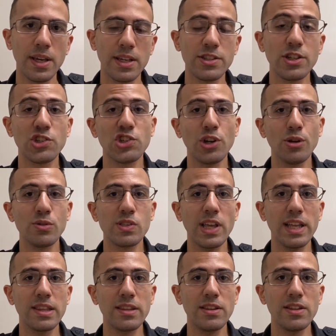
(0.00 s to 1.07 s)
Just shows
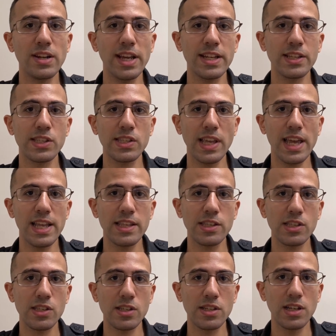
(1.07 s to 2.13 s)
that the United
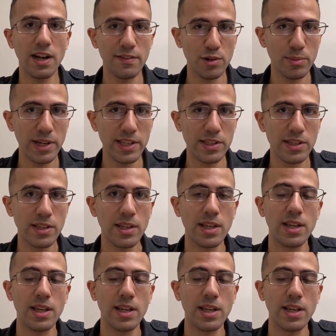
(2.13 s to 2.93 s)
States government